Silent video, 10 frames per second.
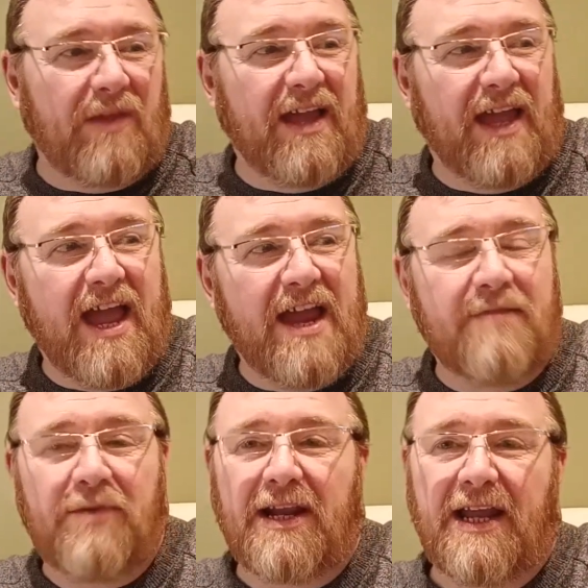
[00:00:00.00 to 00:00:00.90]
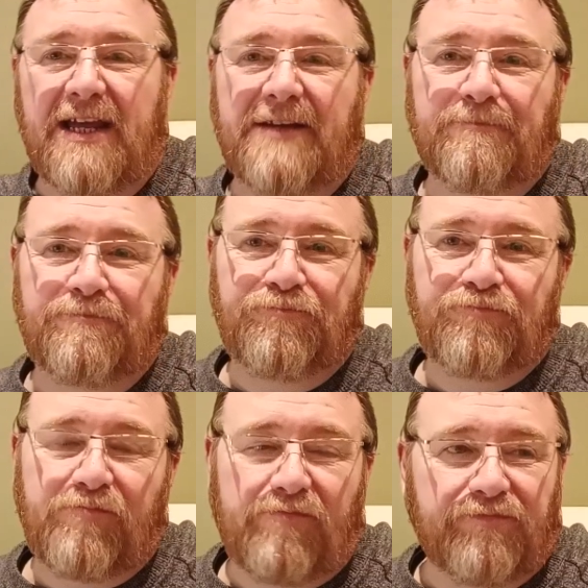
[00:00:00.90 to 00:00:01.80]
again a bit light,
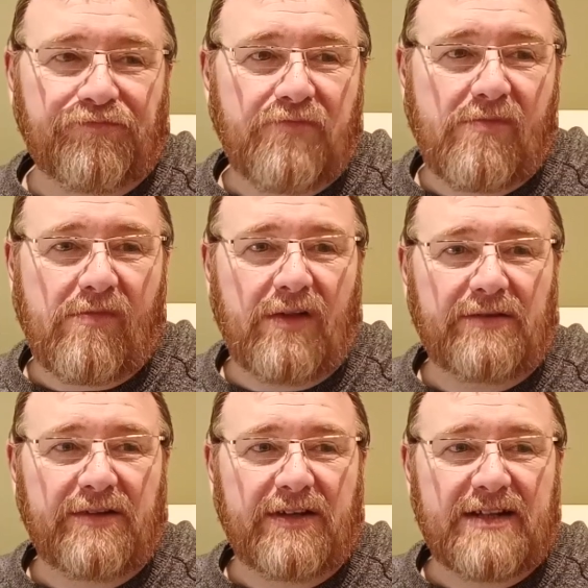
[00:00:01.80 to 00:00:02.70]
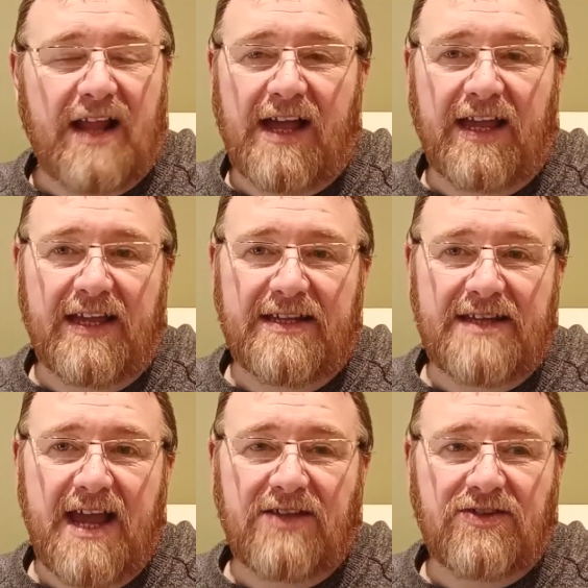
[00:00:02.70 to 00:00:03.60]
just lacking
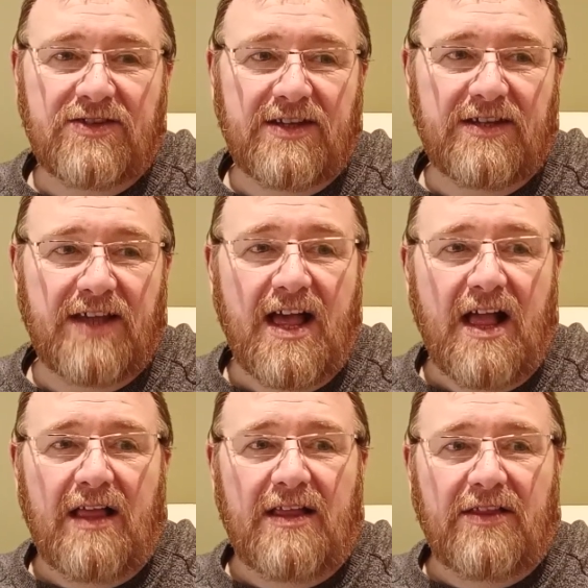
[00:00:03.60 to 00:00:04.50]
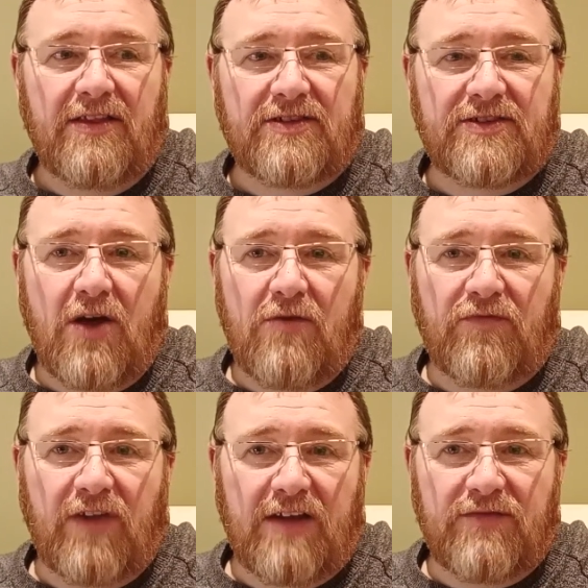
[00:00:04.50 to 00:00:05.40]
intensity. The stout
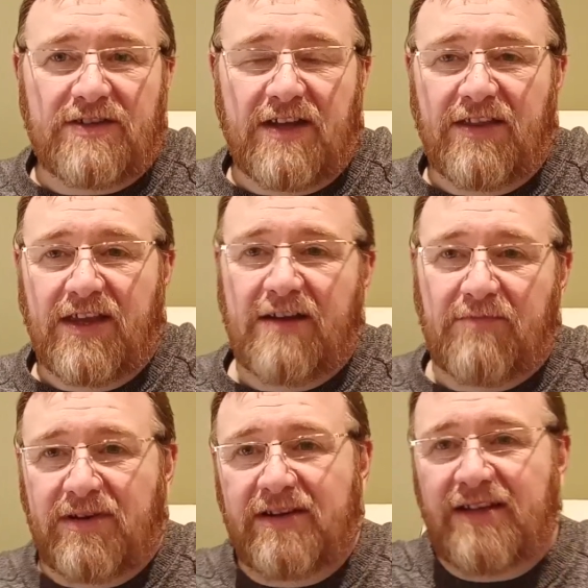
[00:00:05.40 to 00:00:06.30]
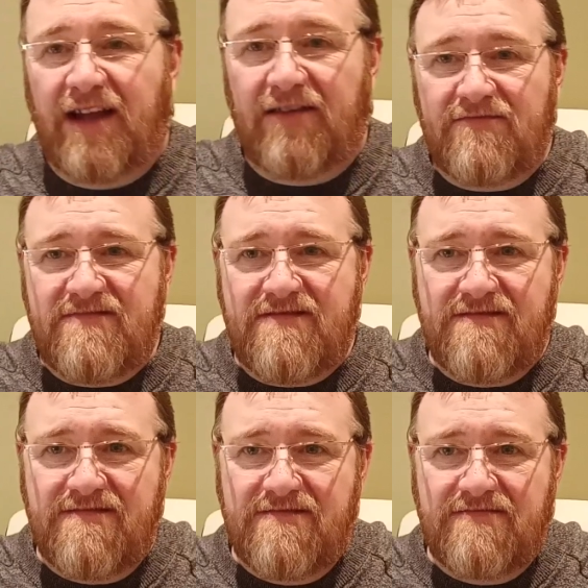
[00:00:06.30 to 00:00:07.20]
flavours are there, but it's
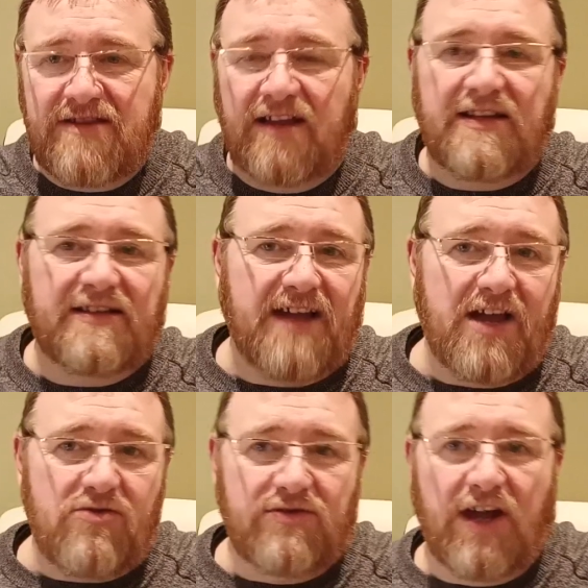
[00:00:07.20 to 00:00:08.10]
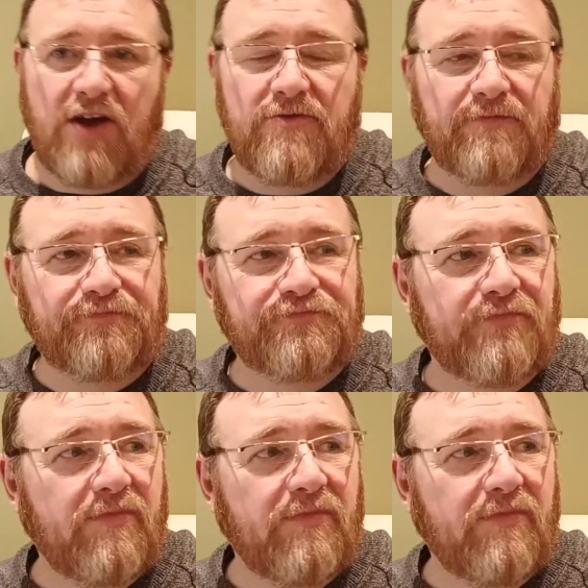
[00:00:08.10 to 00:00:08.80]
woo, it's like dialed down.